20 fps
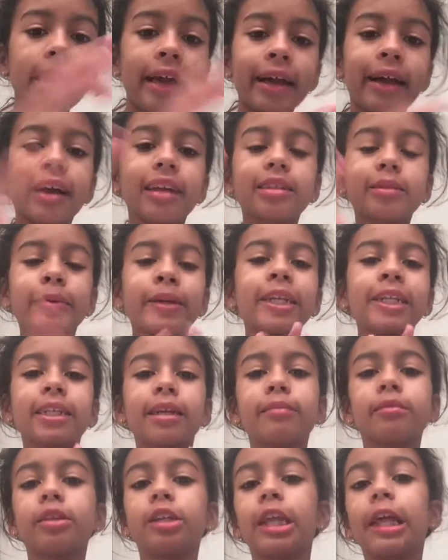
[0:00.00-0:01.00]
Hey guys, what is
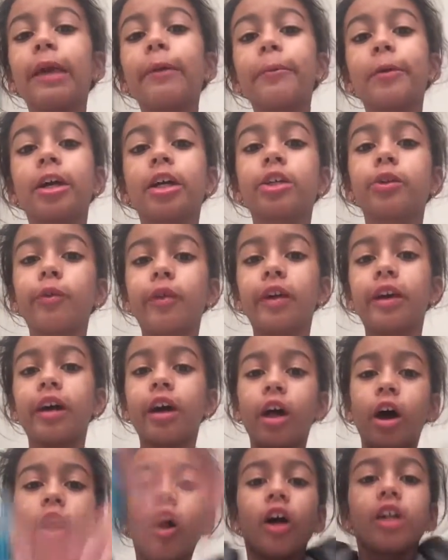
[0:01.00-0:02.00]
up? Today we are doing an
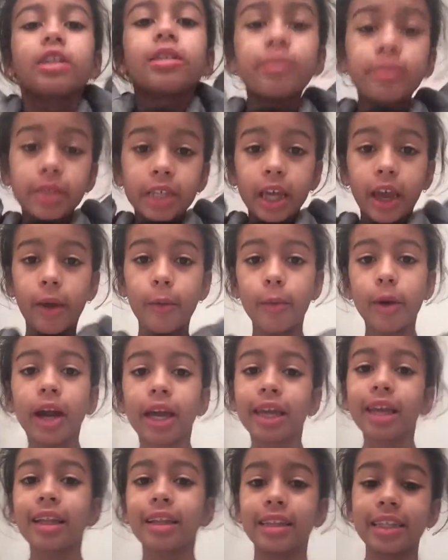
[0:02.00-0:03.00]
awesome DIY,